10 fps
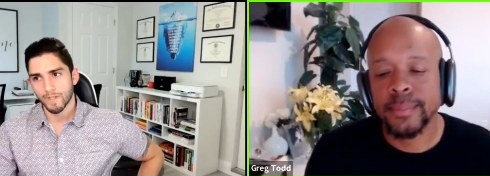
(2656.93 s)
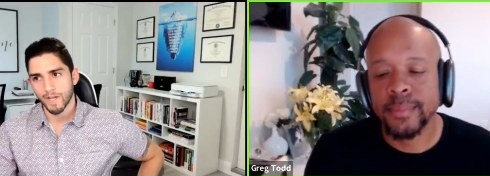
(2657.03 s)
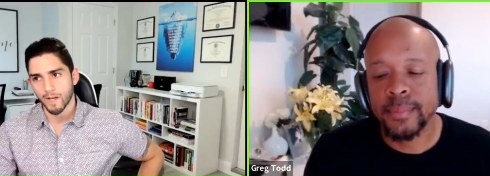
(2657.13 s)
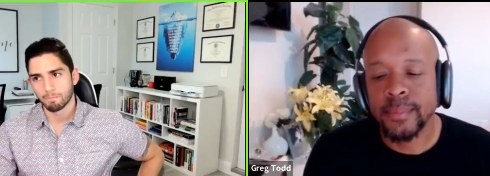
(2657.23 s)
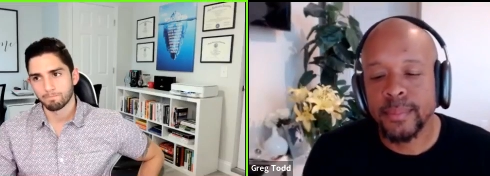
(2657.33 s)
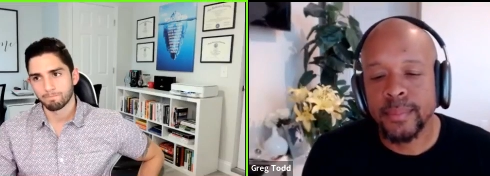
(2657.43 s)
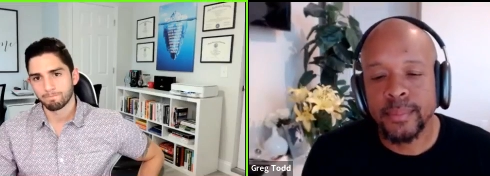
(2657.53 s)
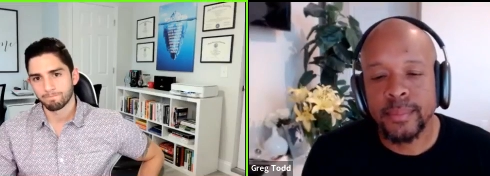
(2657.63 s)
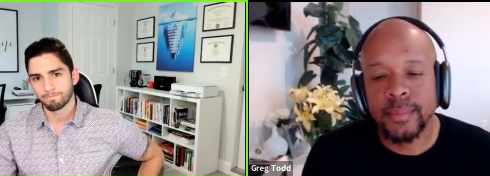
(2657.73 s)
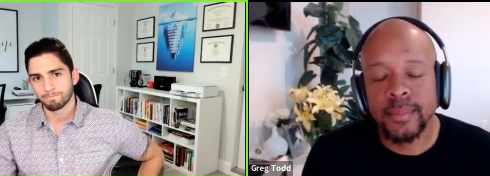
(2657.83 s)
Speaker 1: Yeah.
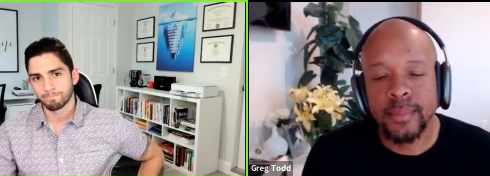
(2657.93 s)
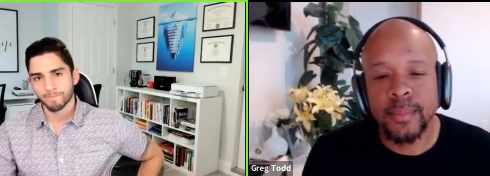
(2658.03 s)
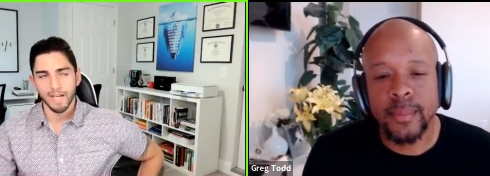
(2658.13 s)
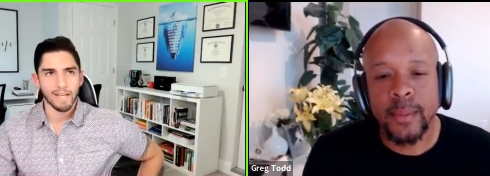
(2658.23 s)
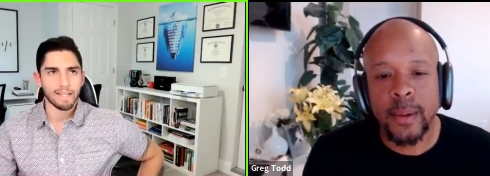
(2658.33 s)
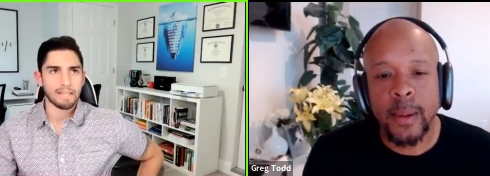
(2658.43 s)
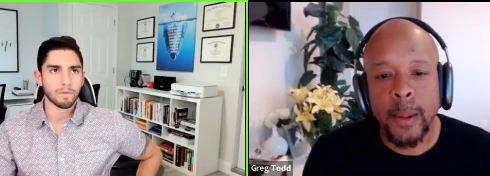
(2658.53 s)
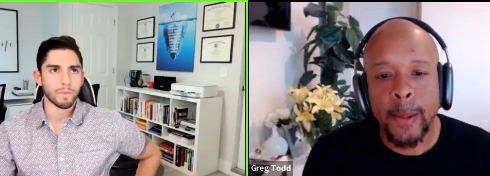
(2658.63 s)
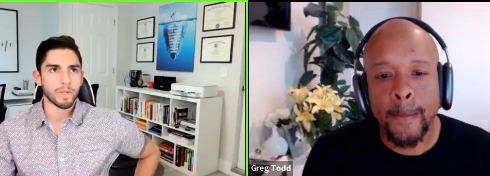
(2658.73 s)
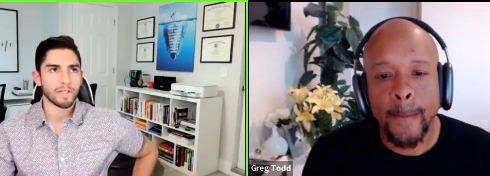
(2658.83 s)
Yeah,
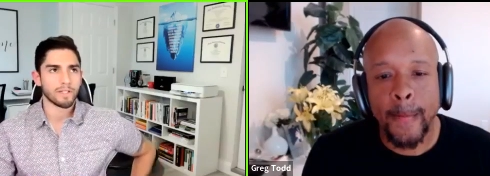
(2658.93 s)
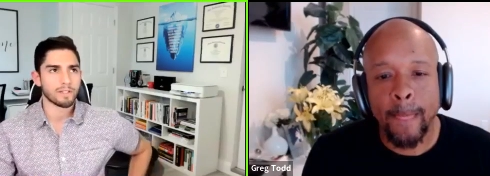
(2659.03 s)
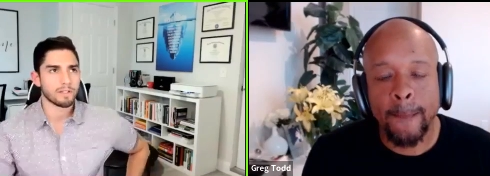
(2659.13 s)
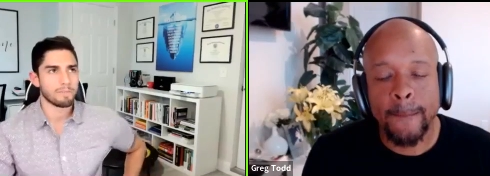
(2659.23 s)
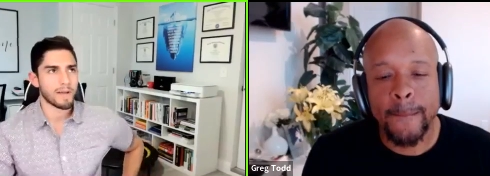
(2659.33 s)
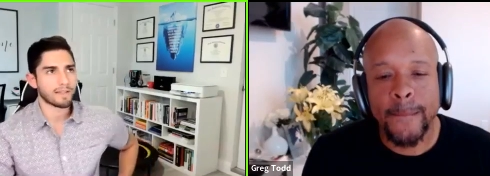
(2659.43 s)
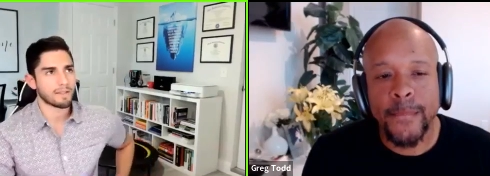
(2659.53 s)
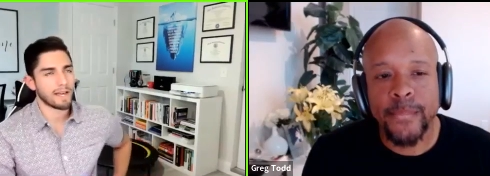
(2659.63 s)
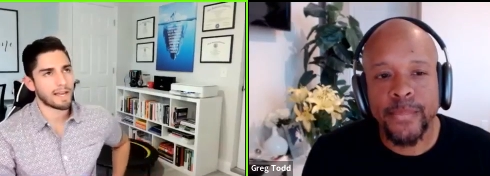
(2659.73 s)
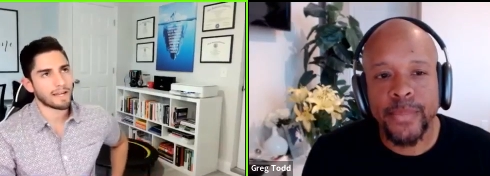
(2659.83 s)
it, it really does come back
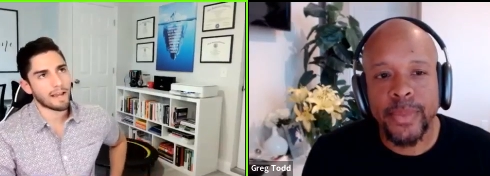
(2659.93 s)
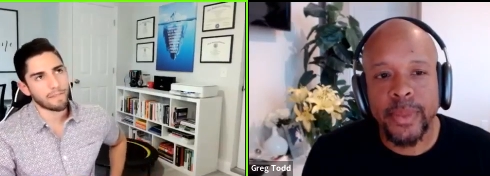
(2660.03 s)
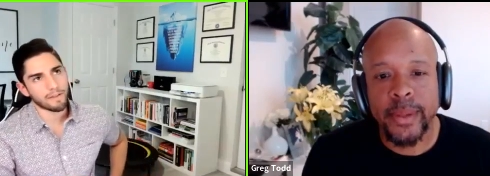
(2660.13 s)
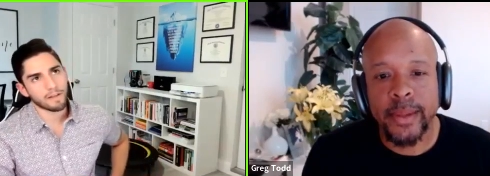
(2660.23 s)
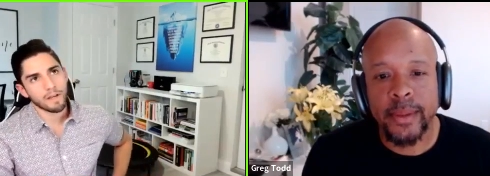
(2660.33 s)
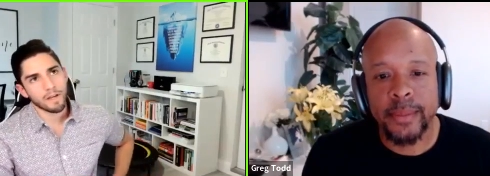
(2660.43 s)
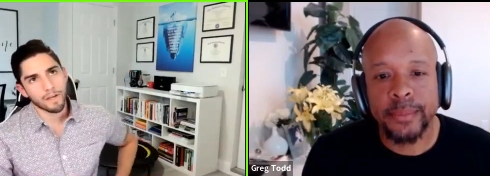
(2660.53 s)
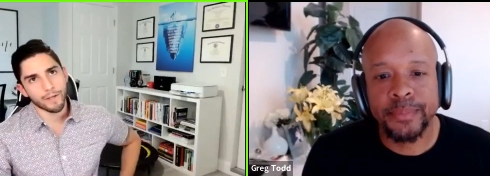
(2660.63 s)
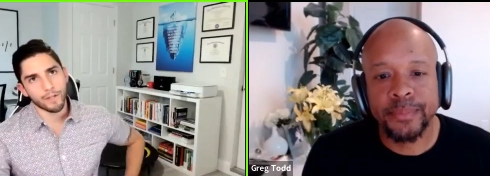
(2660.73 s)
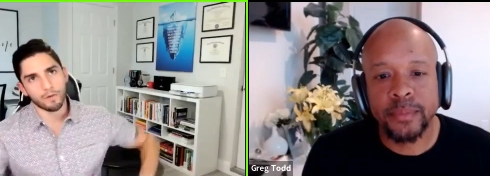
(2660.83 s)
to that. And I think,
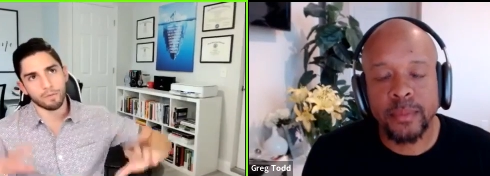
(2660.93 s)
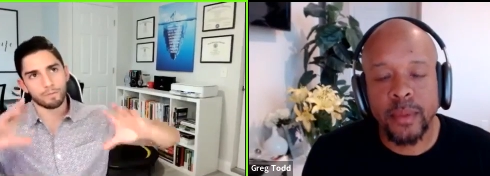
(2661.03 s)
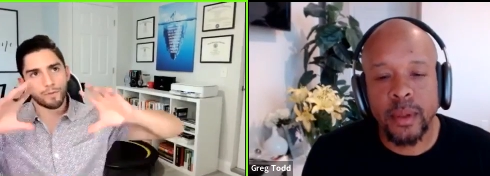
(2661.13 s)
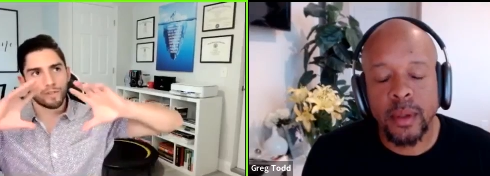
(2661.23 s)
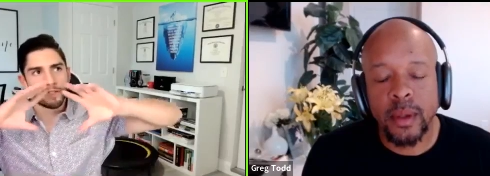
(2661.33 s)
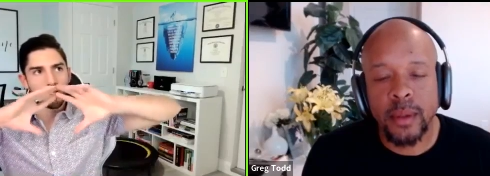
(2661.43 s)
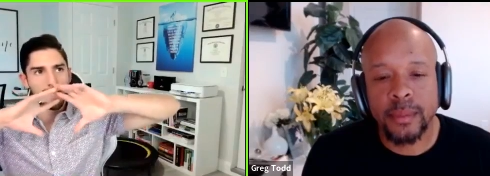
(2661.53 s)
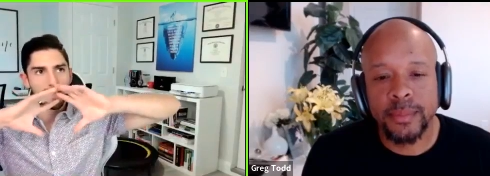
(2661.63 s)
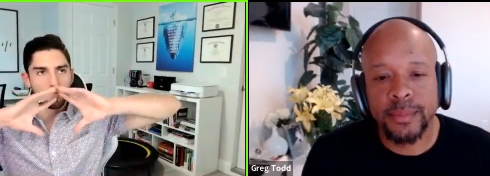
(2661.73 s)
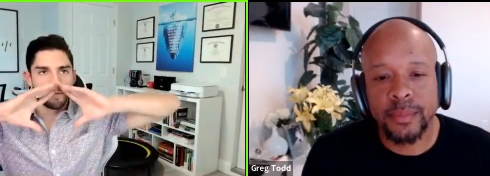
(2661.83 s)
you know, just to
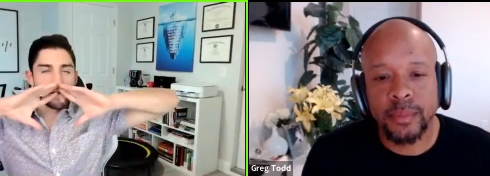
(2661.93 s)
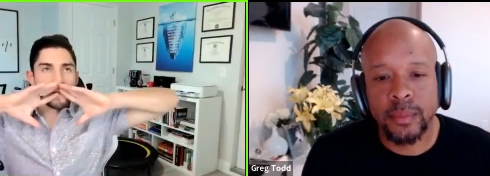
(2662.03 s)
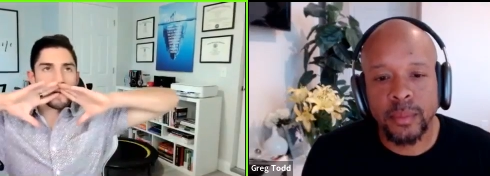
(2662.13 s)
kind of